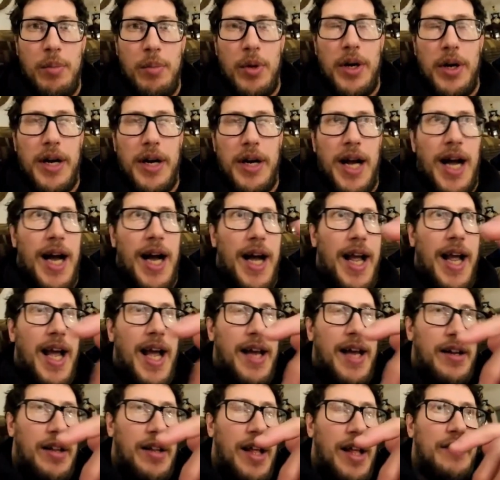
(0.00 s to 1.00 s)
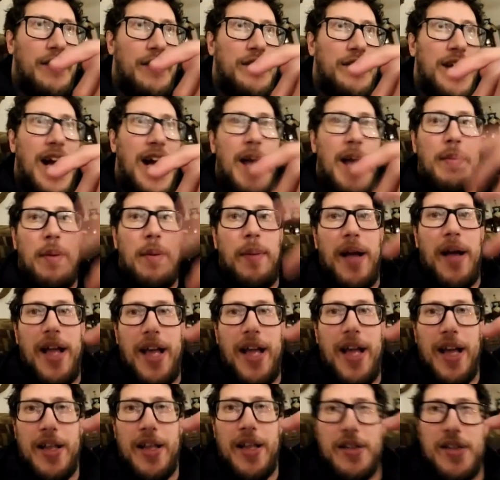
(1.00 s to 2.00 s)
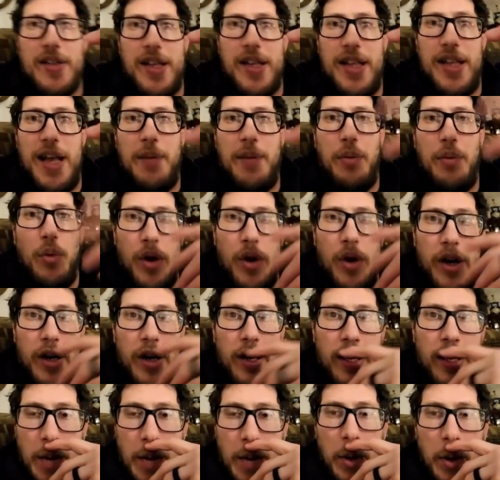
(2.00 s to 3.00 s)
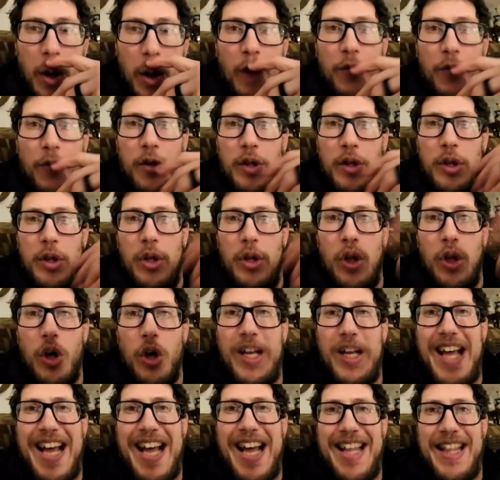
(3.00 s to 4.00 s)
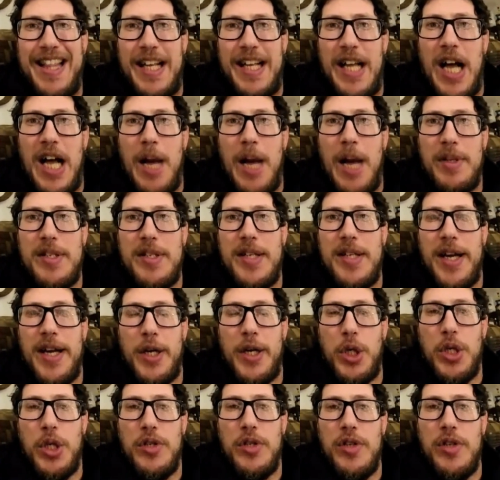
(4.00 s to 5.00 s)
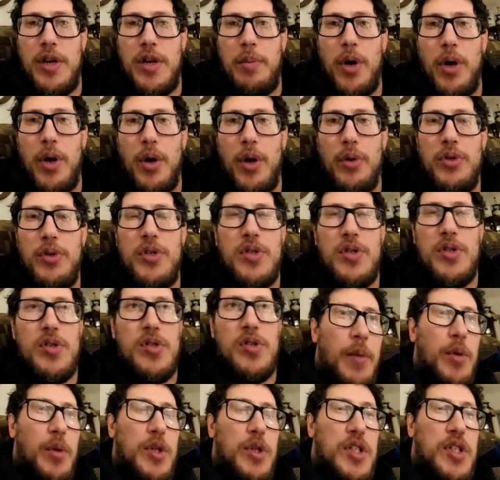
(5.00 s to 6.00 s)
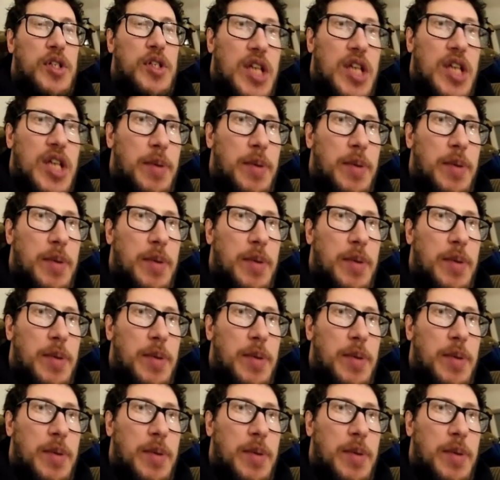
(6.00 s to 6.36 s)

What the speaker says: but I had a lot of time on my hands at that point and would often look at the comment sections on posts and would see